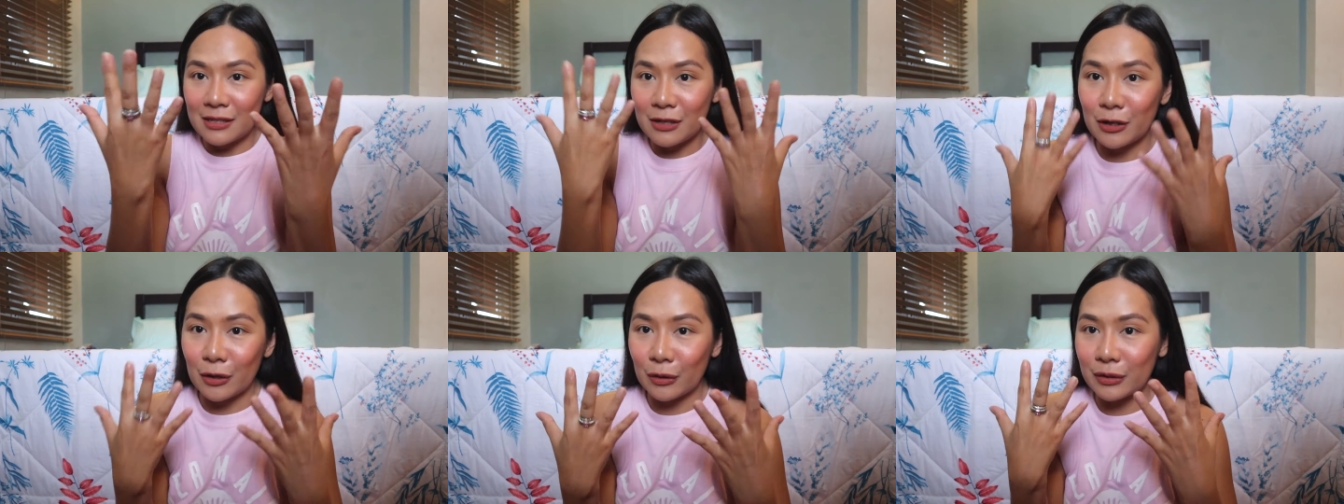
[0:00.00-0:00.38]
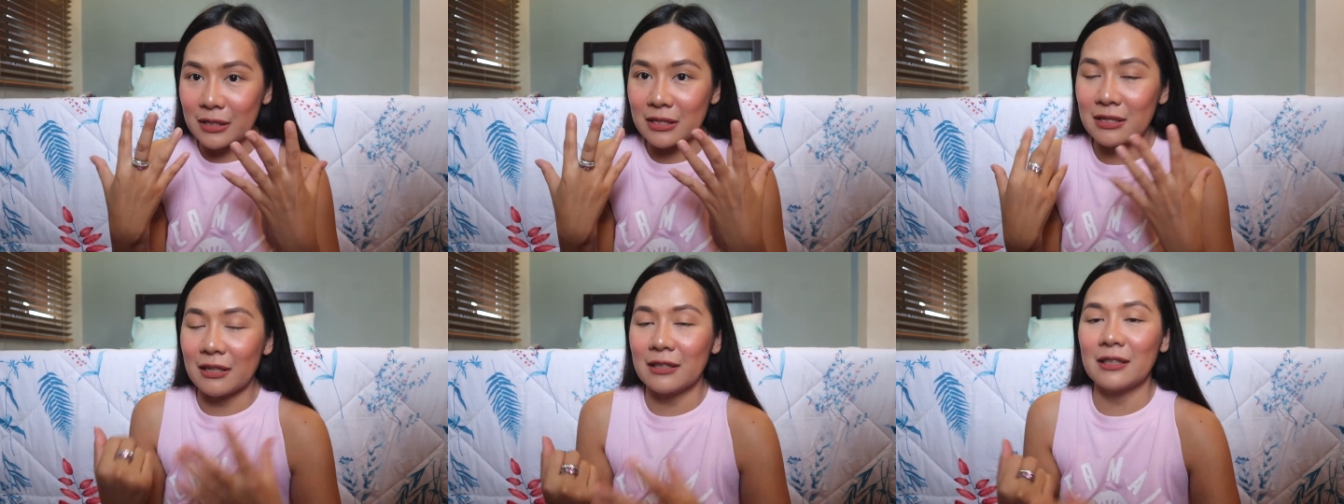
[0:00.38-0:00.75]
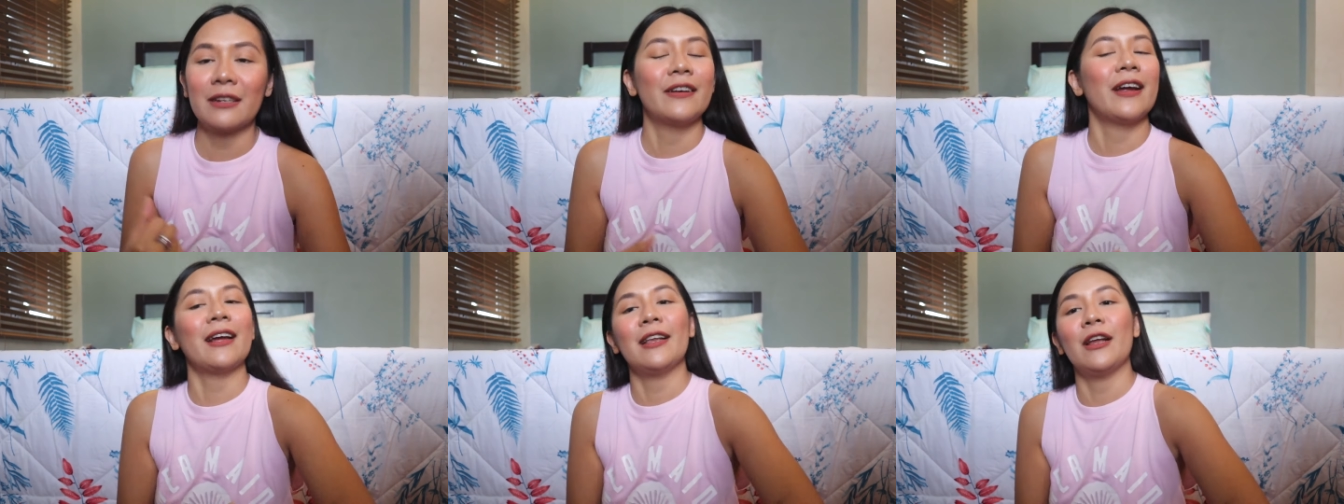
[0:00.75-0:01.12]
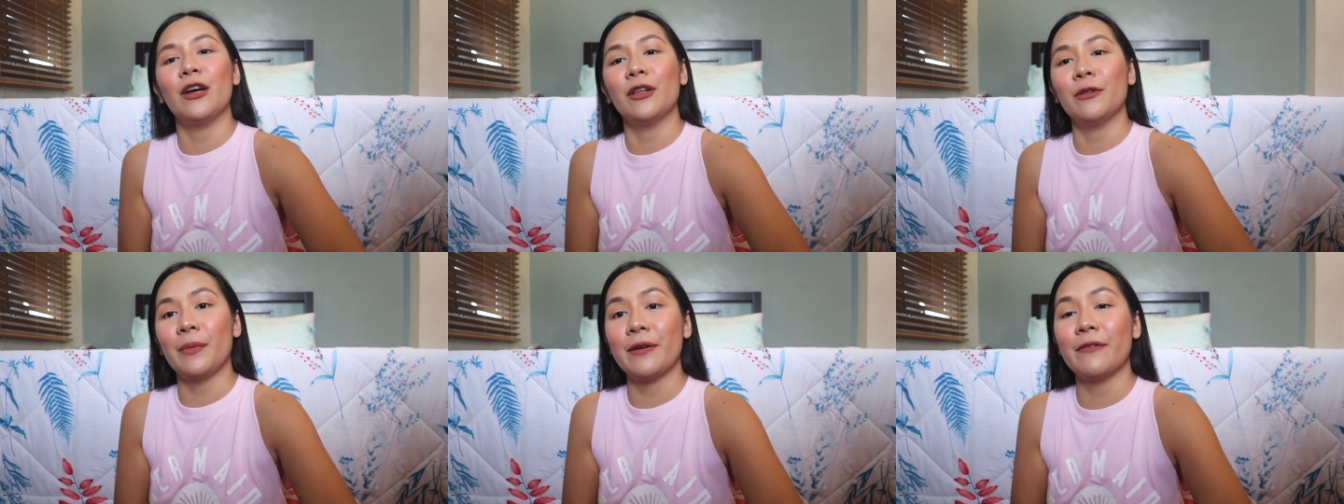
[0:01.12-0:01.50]
you know, the sun directly
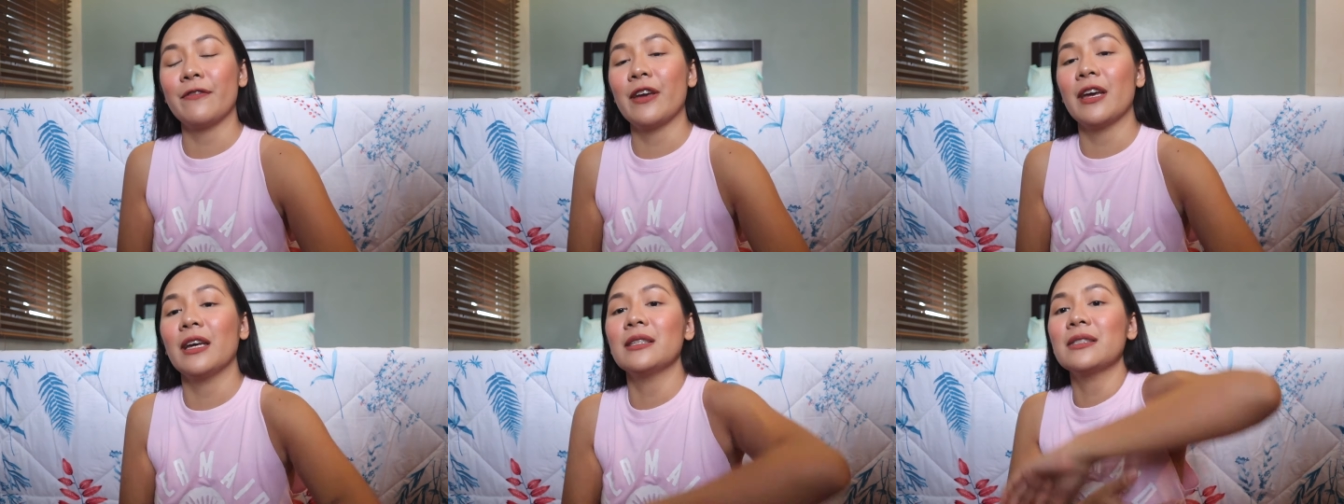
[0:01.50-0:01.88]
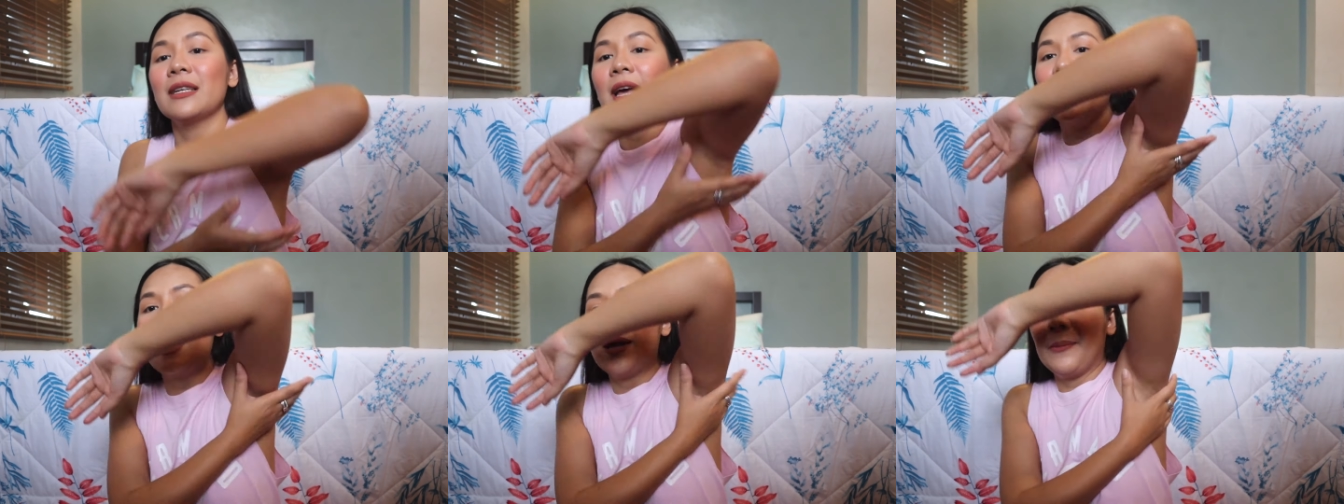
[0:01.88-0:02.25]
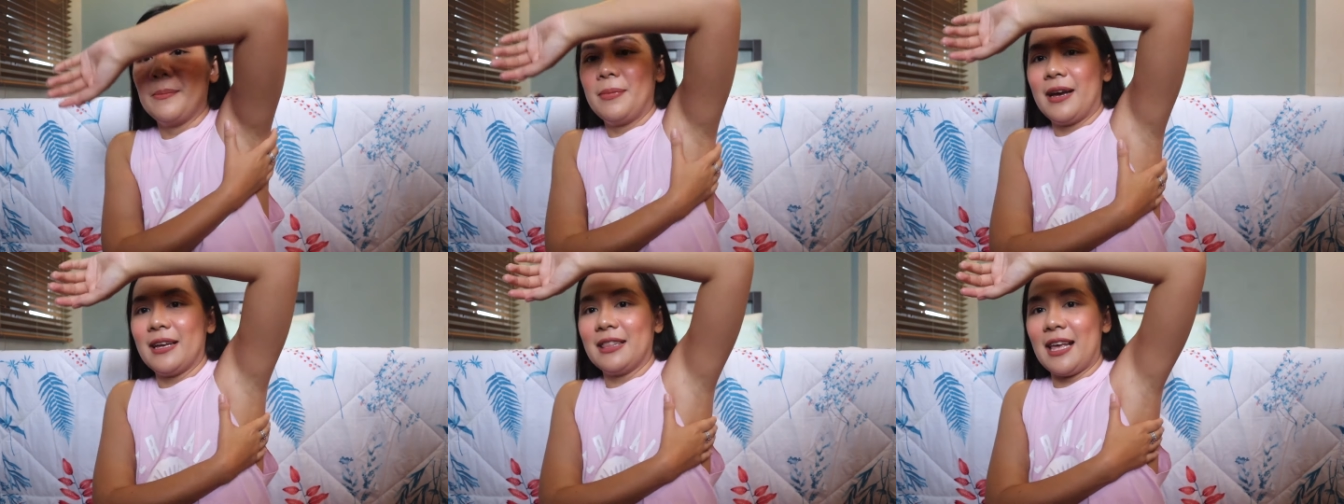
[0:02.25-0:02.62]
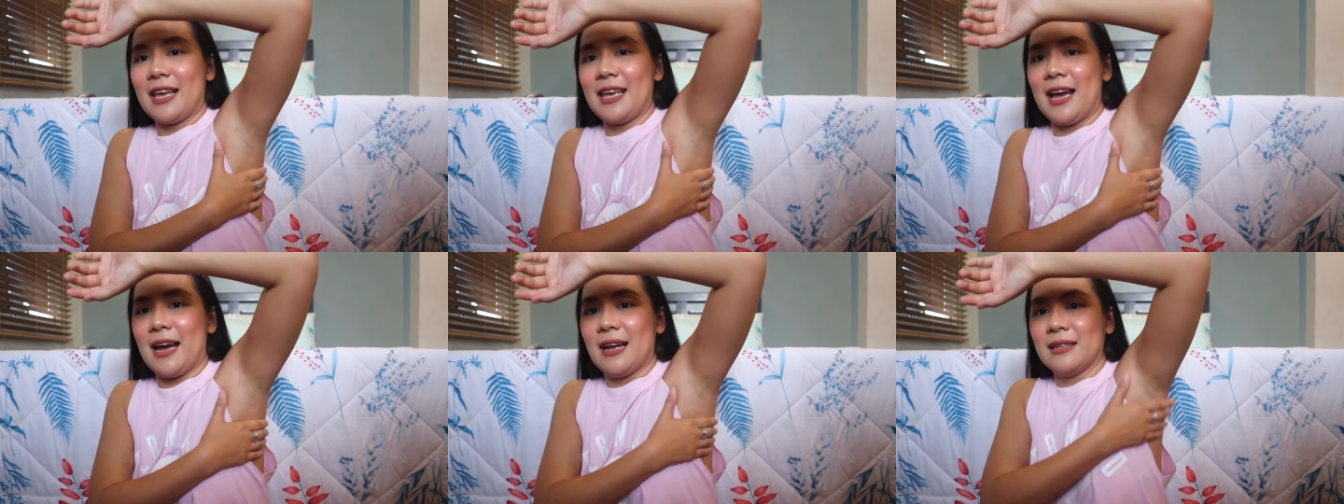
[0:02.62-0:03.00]
on my face. But,
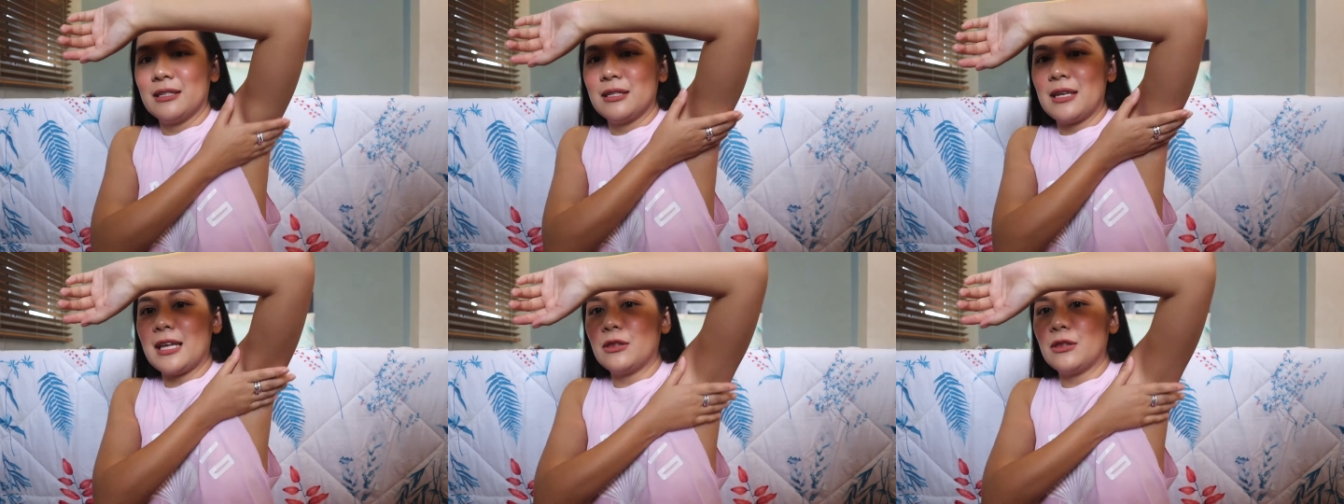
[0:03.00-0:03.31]
ayan.